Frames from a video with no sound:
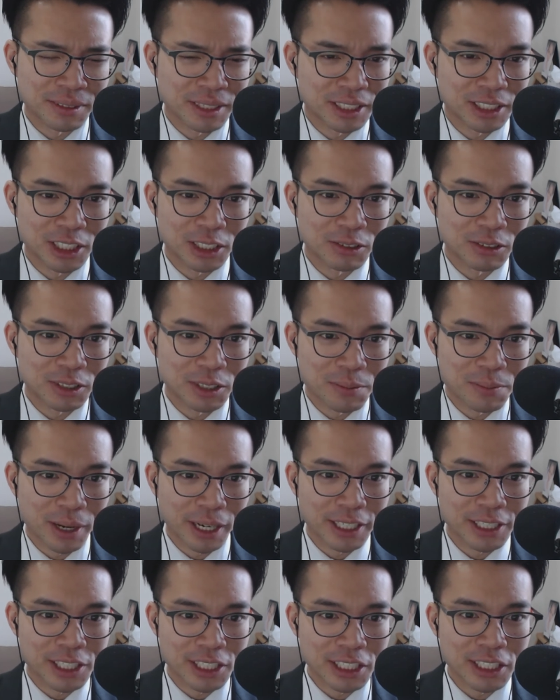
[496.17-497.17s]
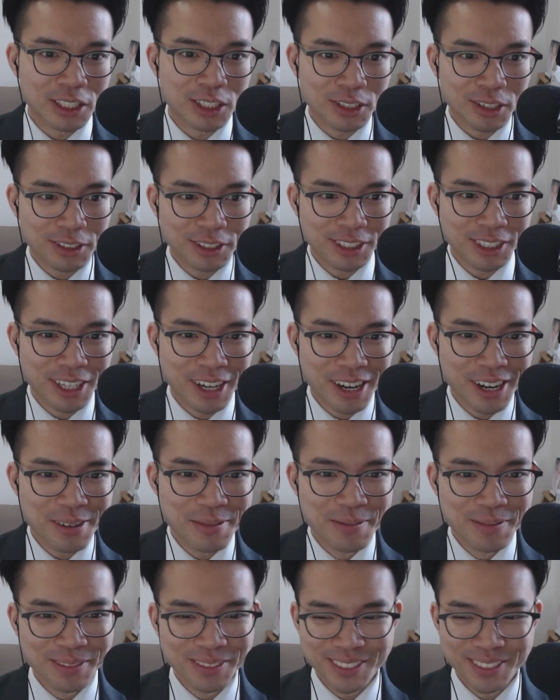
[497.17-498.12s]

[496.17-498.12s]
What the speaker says: continuously buy jeans all the time,